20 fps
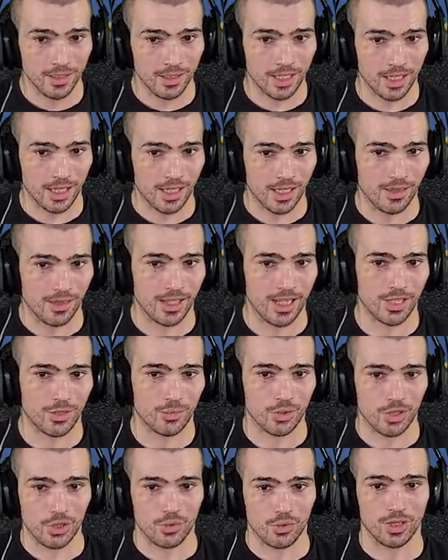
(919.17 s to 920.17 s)
And that's
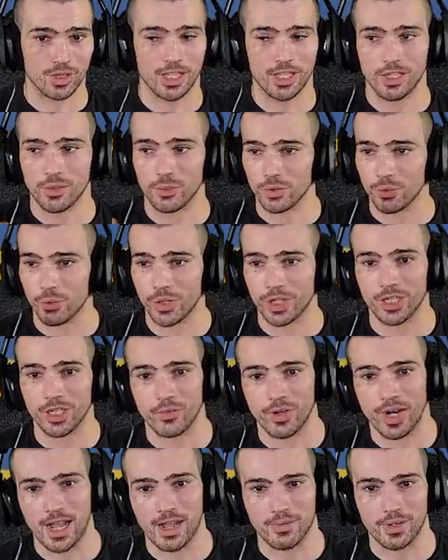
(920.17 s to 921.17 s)
when you can let go and quickly
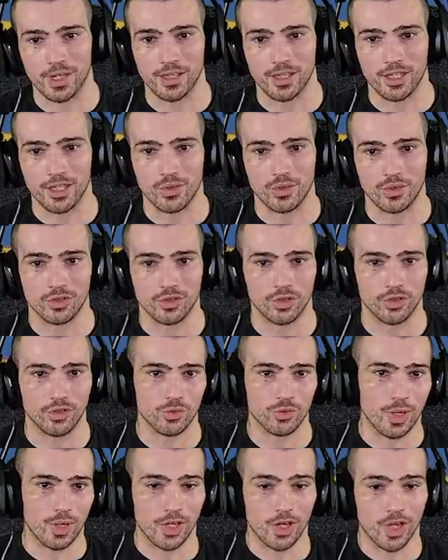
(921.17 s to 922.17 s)
grab it, and then you can turn
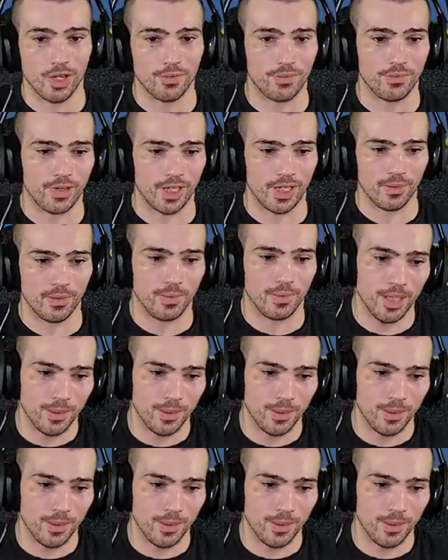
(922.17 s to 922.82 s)
his weight off of it,